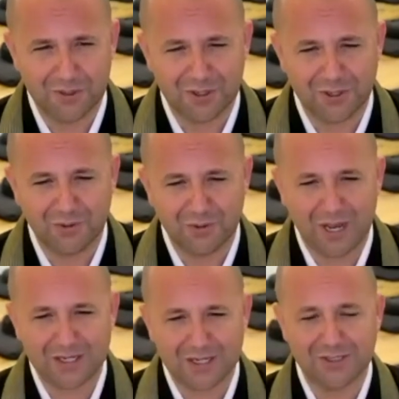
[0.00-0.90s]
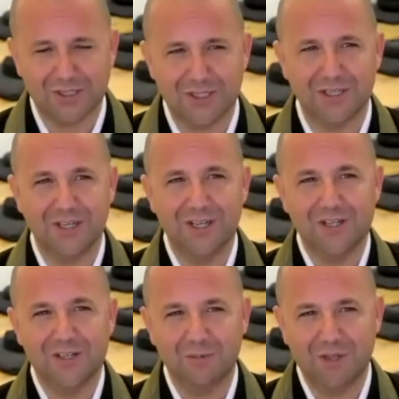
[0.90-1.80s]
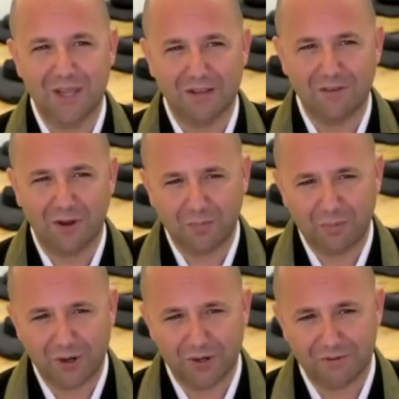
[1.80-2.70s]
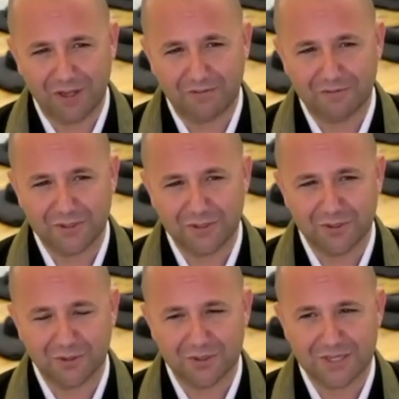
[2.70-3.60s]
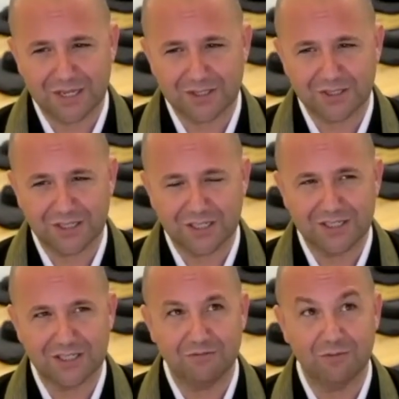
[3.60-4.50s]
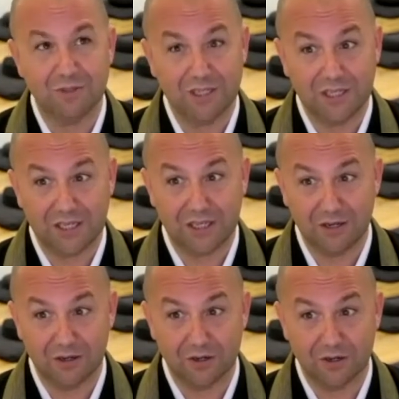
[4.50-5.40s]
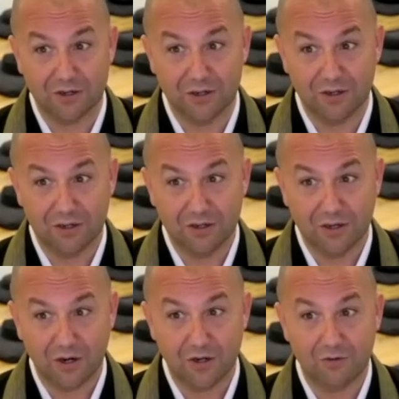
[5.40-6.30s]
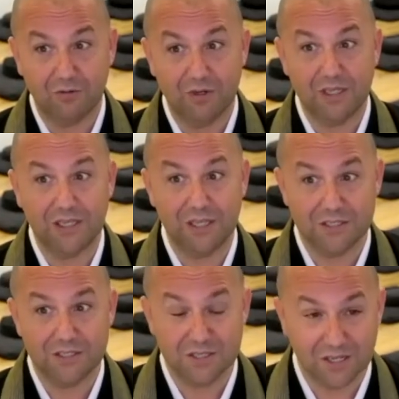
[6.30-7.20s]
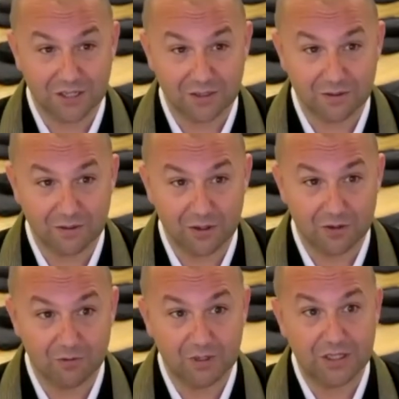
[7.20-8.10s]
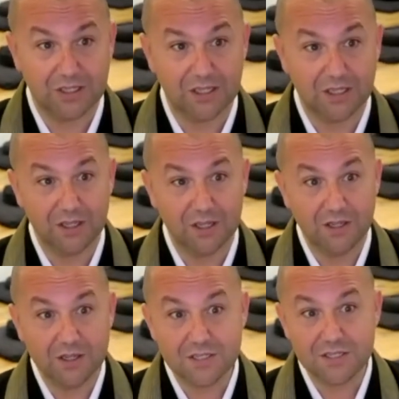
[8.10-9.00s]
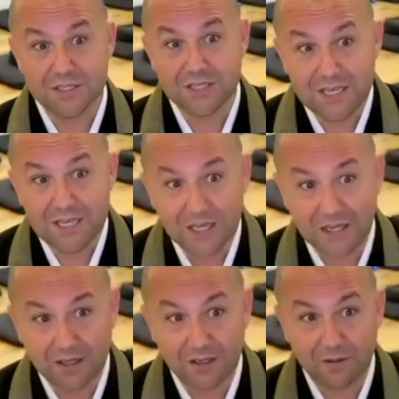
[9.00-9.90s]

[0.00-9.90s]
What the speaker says: Are you actually, to me, that's all part of love too, is actually to really hear. Are you really listening? Are you really seeing?